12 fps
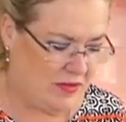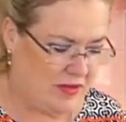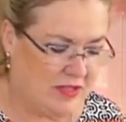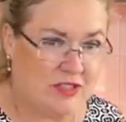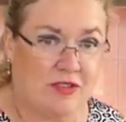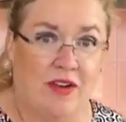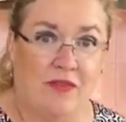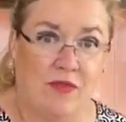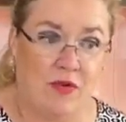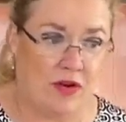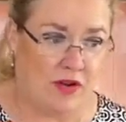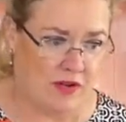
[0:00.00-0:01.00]
Let's try a
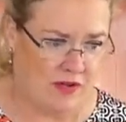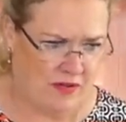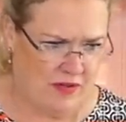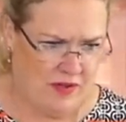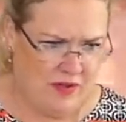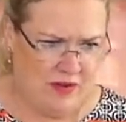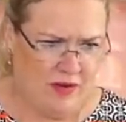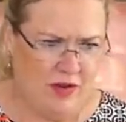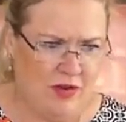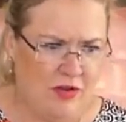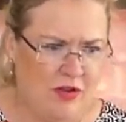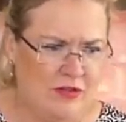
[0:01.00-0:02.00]
fork.
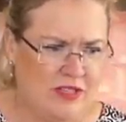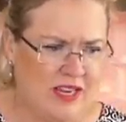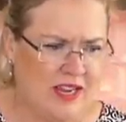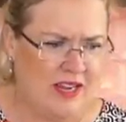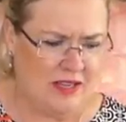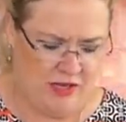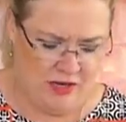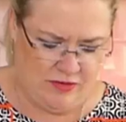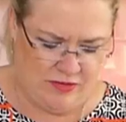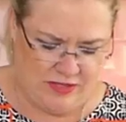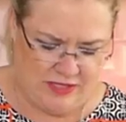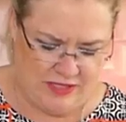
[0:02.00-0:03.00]
New
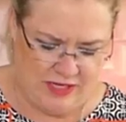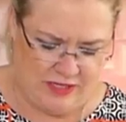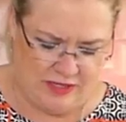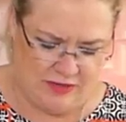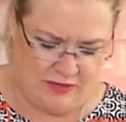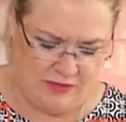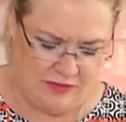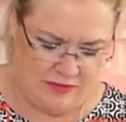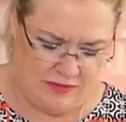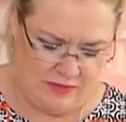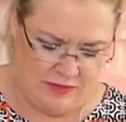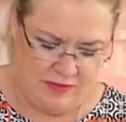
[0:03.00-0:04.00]
utensil.
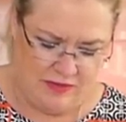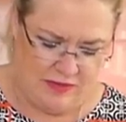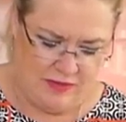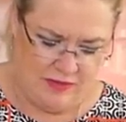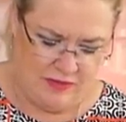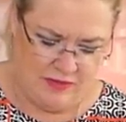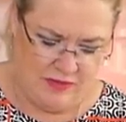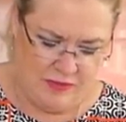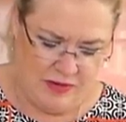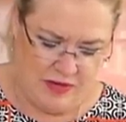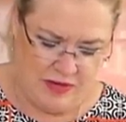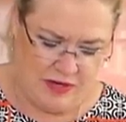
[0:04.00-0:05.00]
Oh
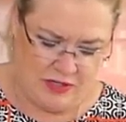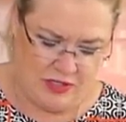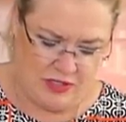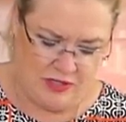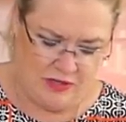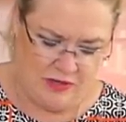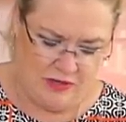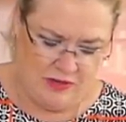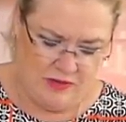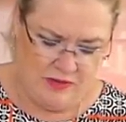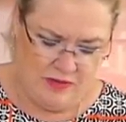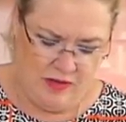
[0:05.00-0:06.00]
my gosh.
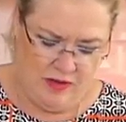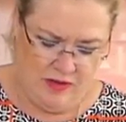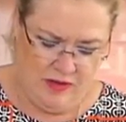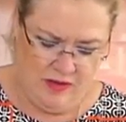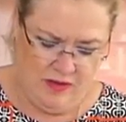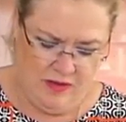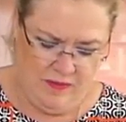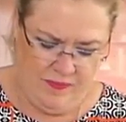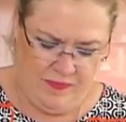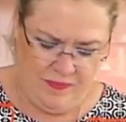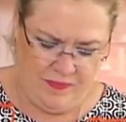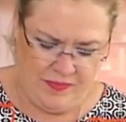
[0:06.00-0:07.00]
Yum!
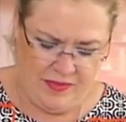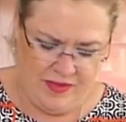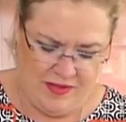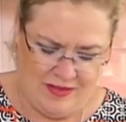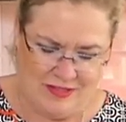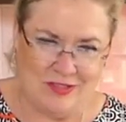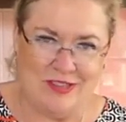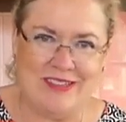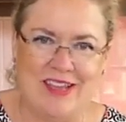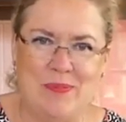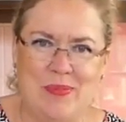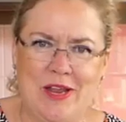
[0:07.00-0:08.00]
So let
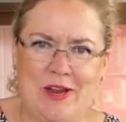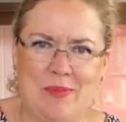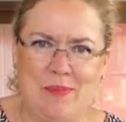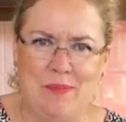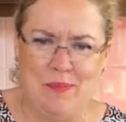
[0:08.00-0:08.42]
that peanut